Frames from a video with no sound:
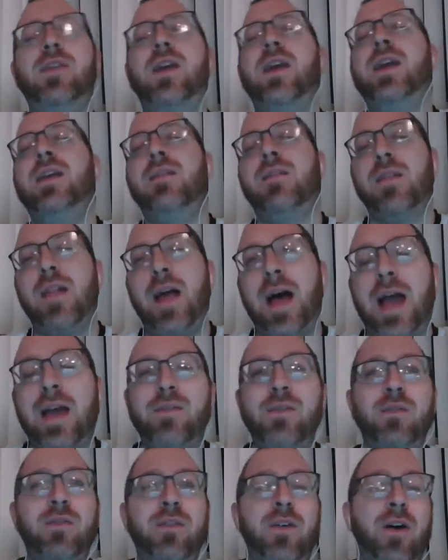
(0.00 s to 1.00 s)
Yeah, he's live
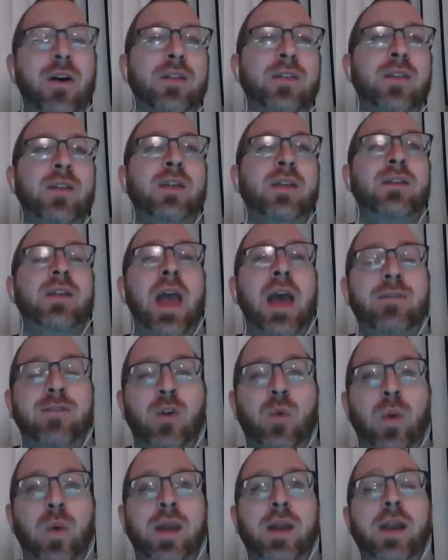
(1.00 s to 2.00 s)
in far as that he's a
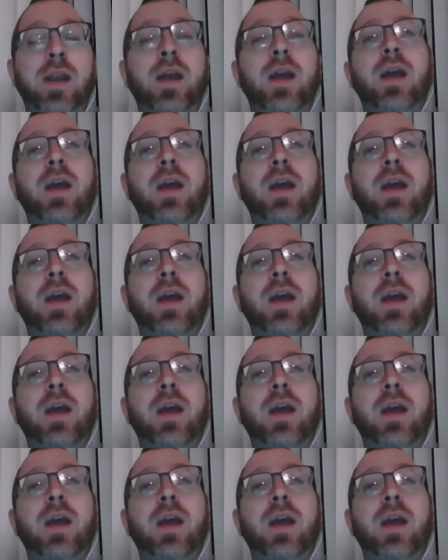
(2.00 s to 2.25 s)
heavyweight,